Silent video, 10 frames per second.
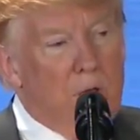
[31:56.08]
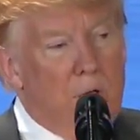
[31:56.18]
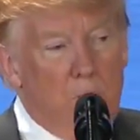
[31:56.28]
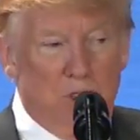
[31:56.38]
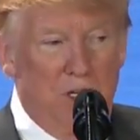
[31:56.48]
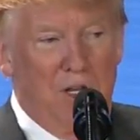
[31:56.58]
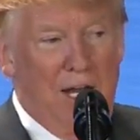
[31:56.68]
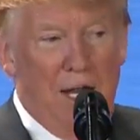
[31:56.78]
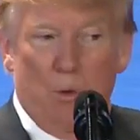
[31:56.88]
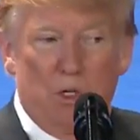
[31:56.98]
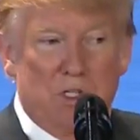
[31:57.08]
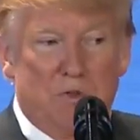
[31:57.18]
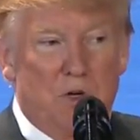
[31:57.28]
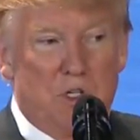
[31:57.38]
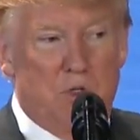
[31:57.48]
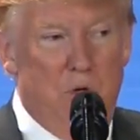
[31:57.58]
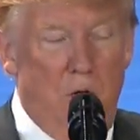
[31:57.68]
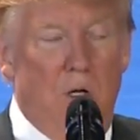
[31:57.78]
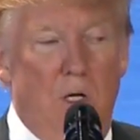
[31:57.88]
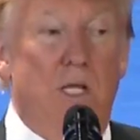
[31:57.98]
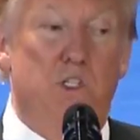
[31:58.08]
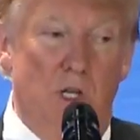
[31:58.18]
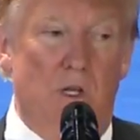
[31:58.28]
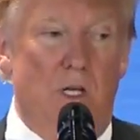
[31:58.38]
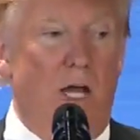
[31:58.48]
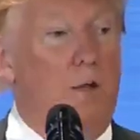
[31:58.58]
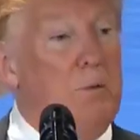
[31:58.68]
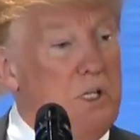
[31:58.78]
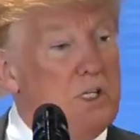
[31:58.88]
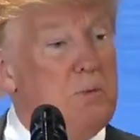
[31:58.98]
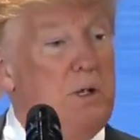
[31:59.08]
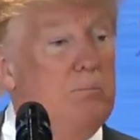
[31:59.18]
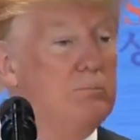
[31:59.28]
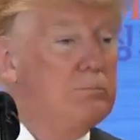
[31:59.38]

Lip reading: you see the language. It's very strong. It's in the document. Yes, ma'am.